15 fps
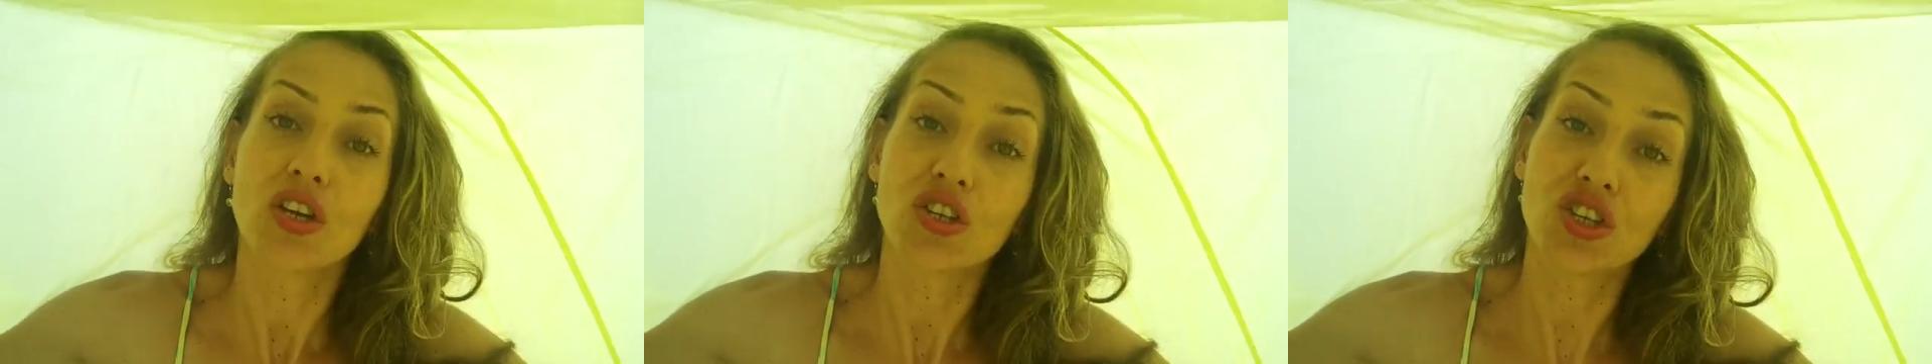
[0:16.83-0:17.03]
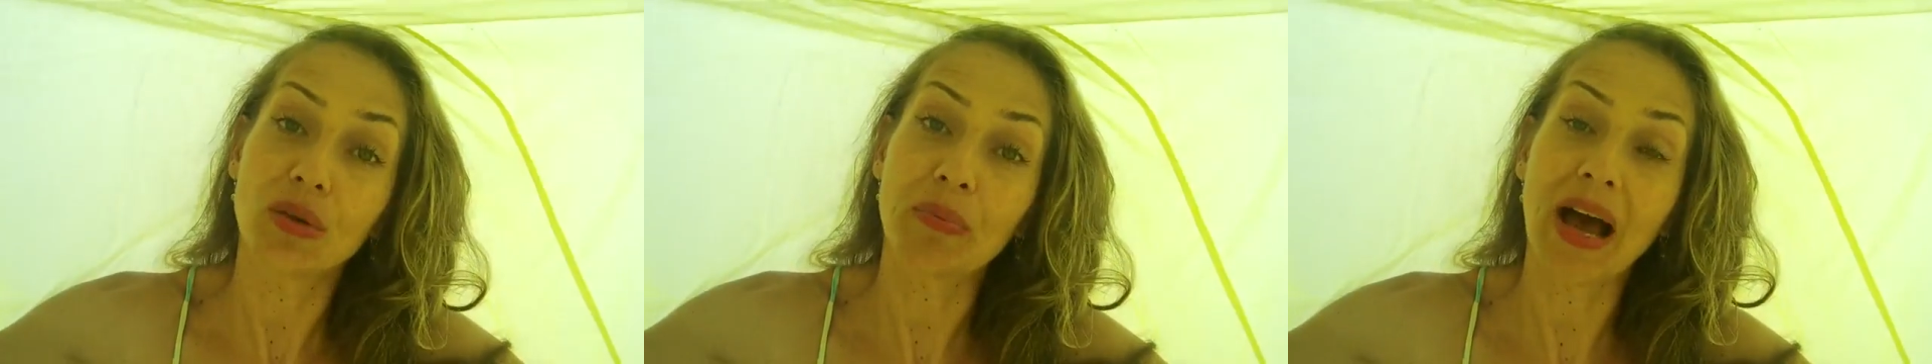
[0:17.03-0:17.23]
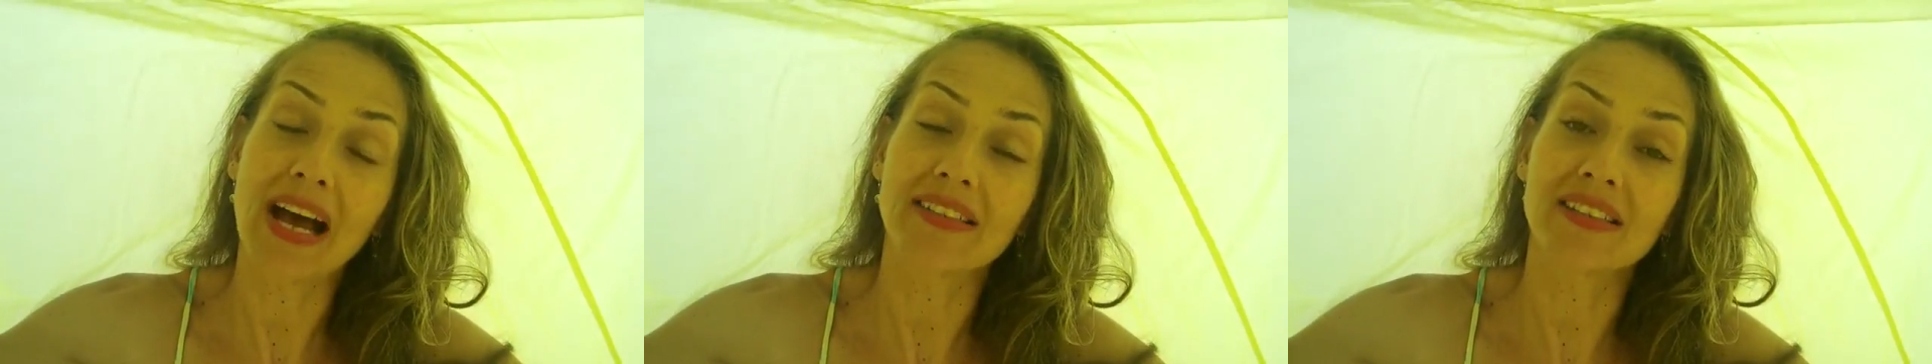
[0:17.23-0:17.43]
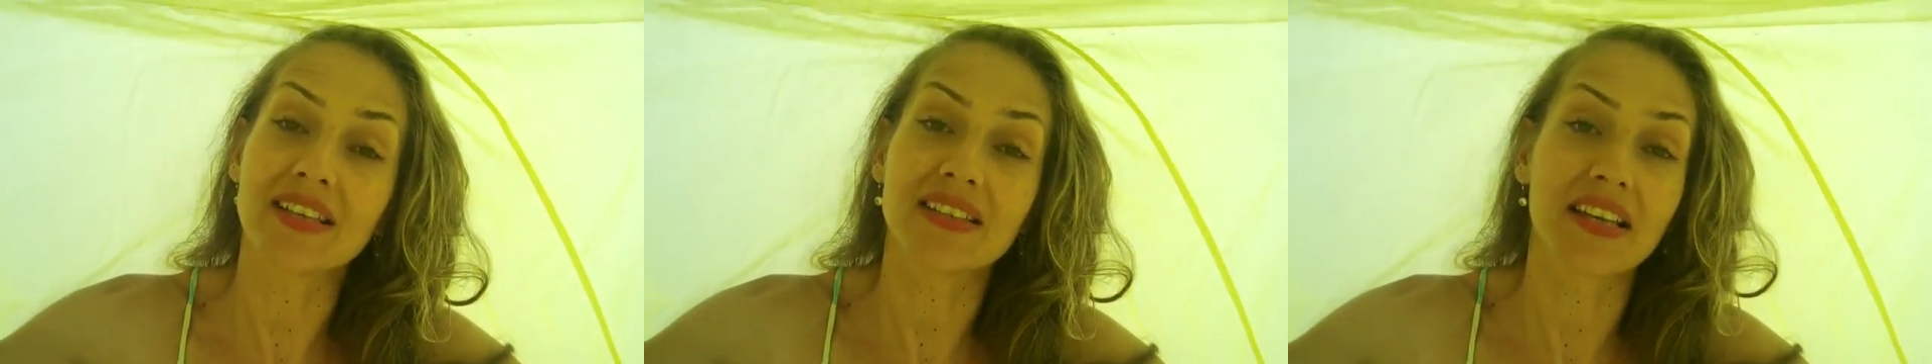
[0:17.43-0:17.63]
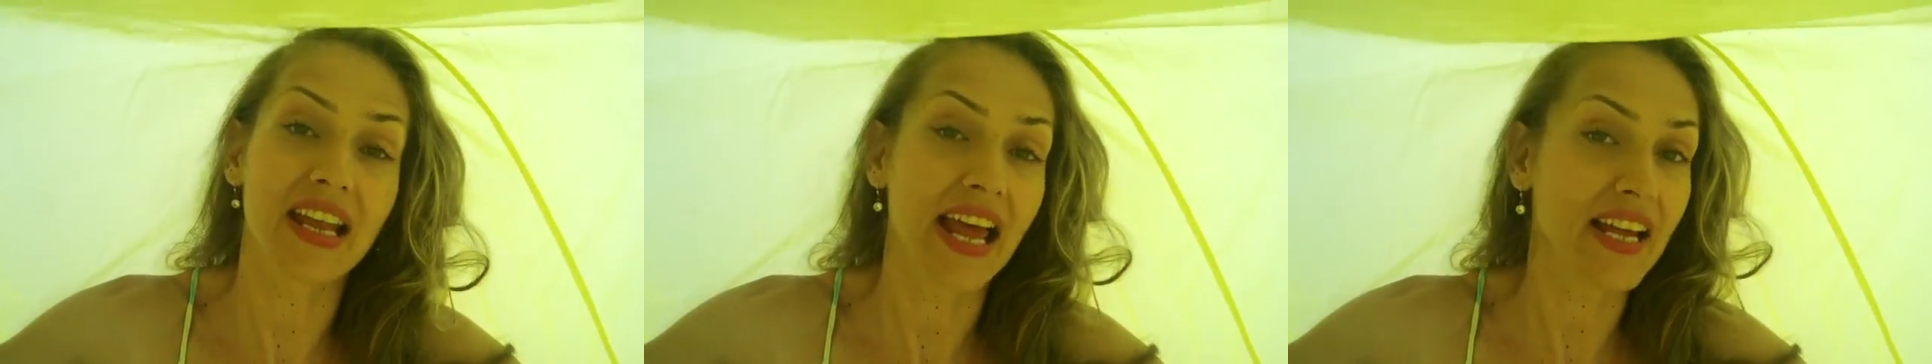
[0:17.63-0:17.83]
she
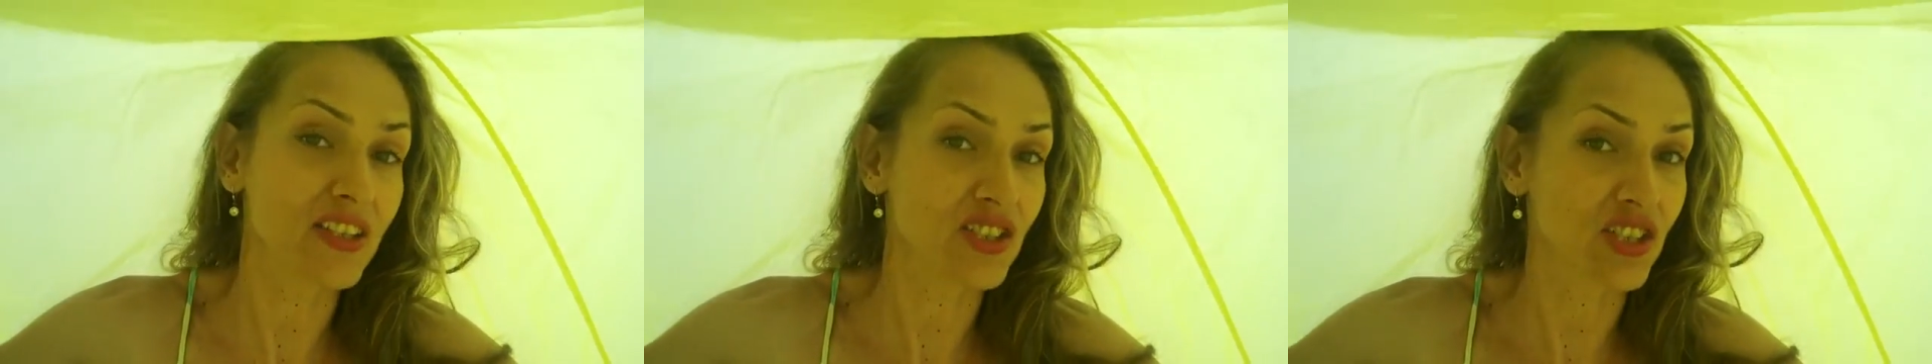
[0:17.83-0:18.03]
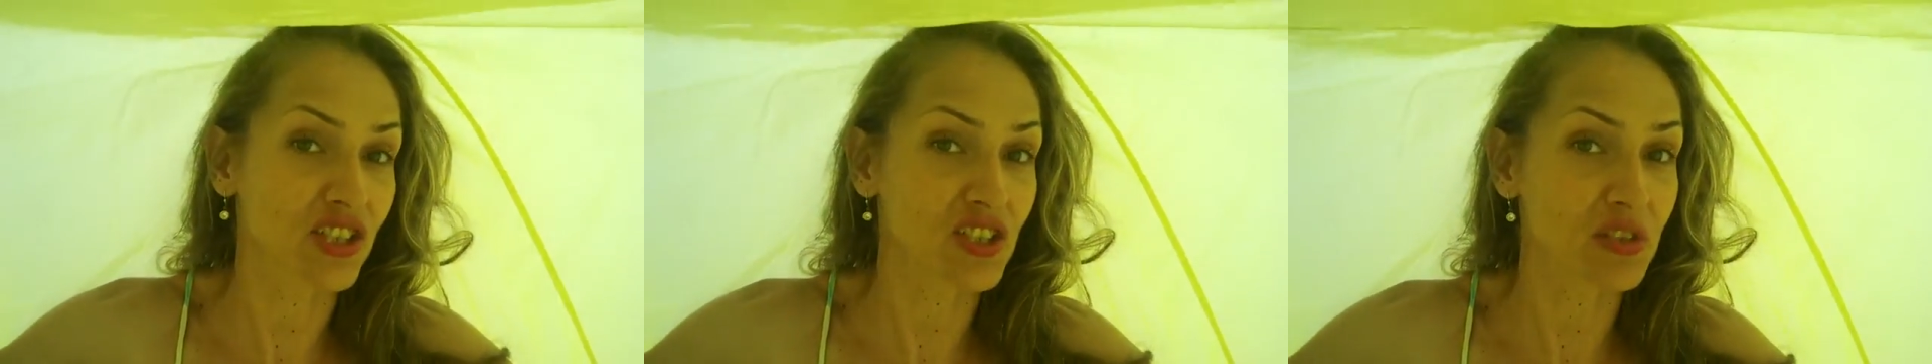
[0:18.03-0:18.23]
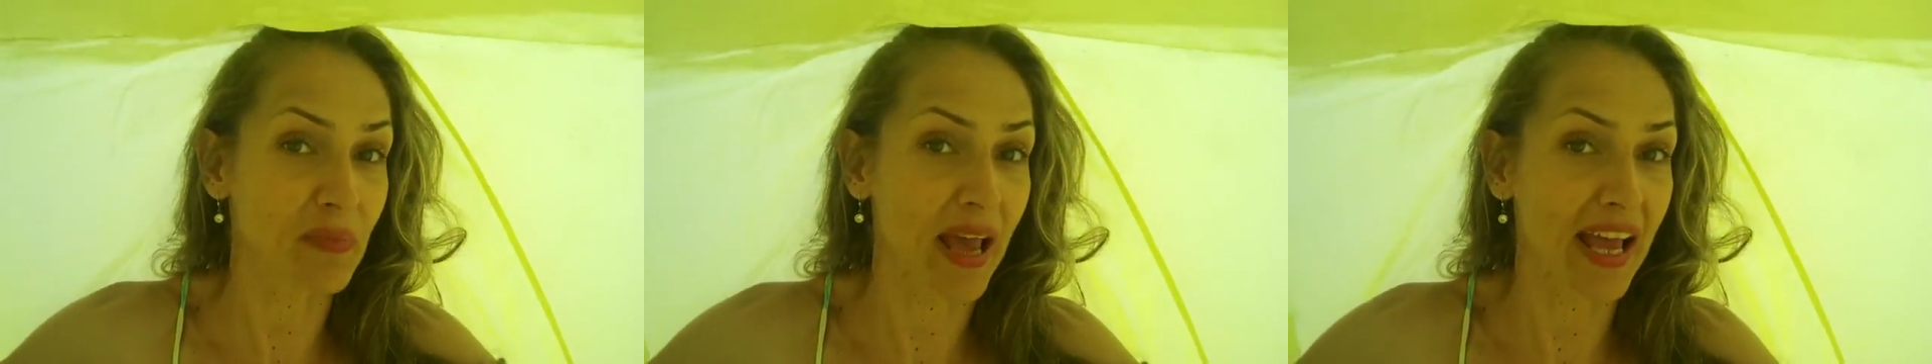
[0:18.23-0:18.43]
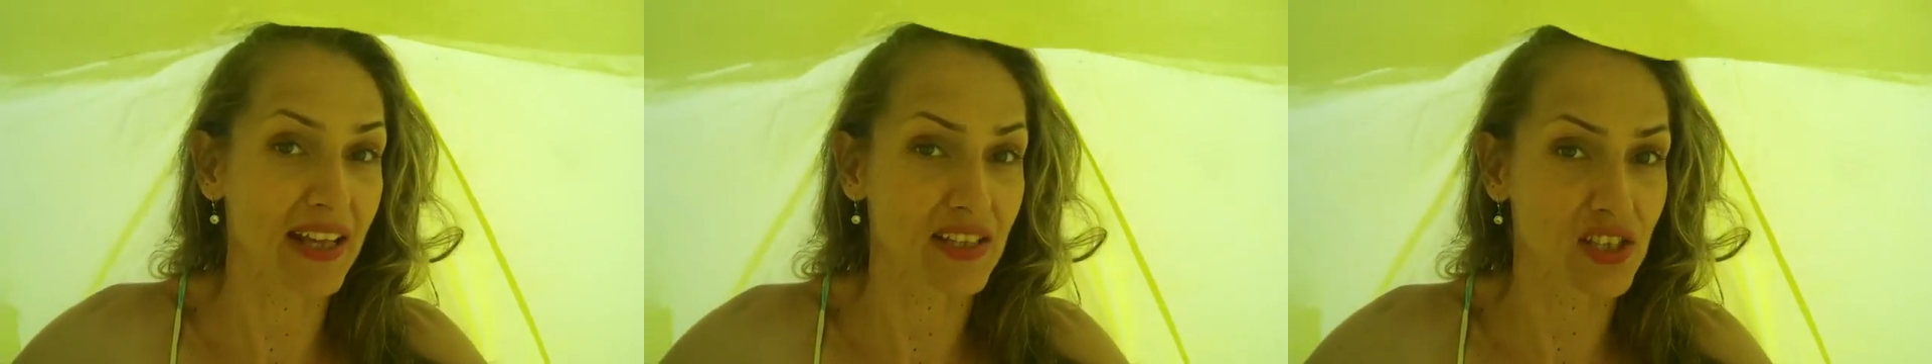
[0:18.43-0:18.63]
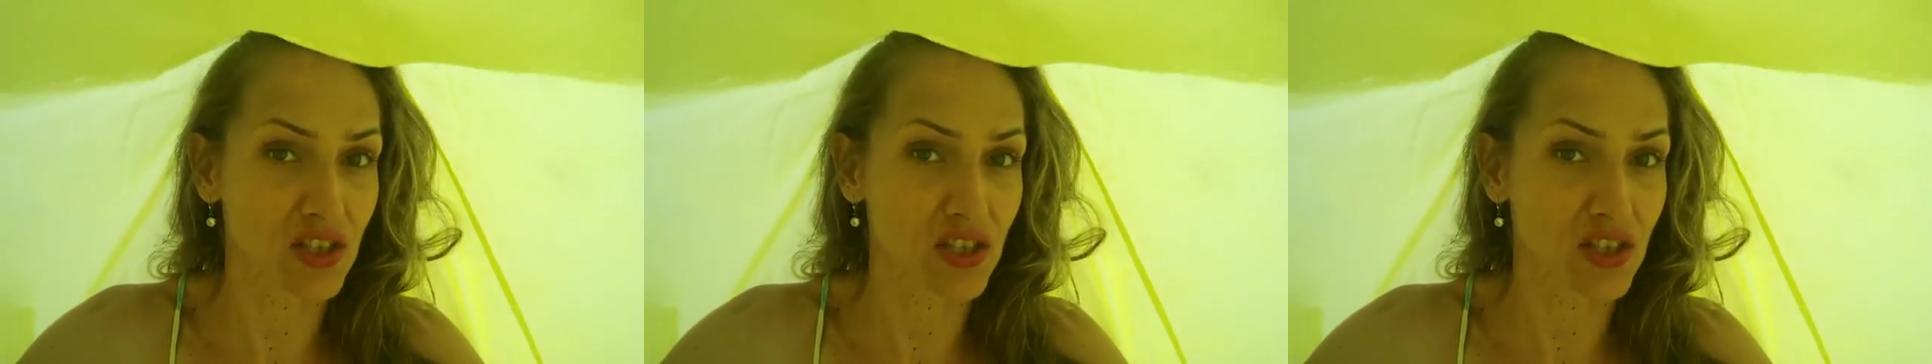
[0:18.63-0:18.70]
passes an anxious man